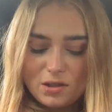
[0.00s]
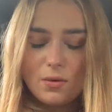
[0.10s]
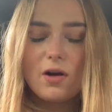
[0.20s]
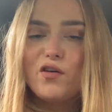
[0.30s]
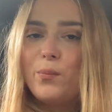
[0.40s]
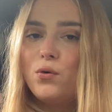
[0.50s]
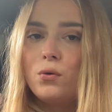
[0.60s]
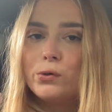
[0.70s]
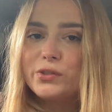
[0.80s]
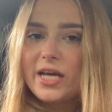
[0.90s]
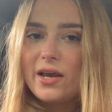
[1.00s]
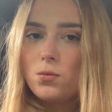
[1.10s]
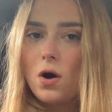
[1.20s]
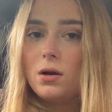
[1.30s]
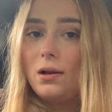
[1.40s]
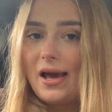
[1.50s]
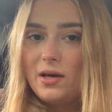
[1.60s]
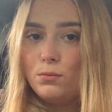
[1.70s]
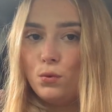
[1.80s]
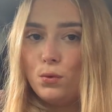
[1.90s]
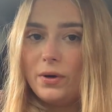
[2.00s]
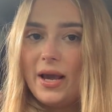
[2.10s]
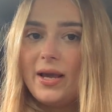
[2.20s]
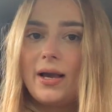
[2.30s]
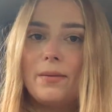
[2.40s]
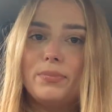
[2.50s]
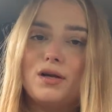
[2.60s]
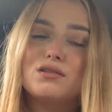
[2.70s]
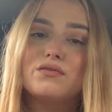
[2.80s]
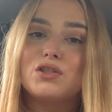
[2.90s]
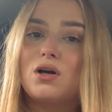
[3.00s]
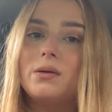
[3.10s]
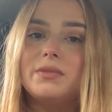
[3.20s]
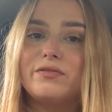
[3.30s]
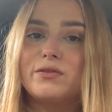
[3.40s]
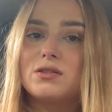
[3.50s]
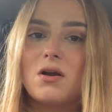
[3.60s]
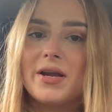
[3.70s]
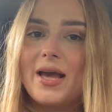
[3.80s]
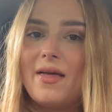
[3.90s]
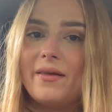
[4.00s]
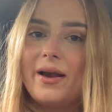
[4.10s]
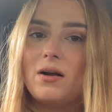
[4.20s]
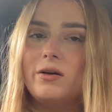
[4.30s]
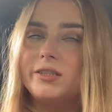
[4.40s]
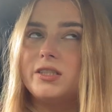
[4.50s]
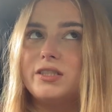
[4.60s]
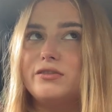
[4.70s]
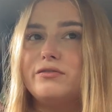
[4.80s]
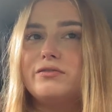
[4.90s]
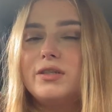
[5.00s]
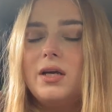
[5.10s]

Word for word: So I report on day one late morning and because of the time difference, I get there kind of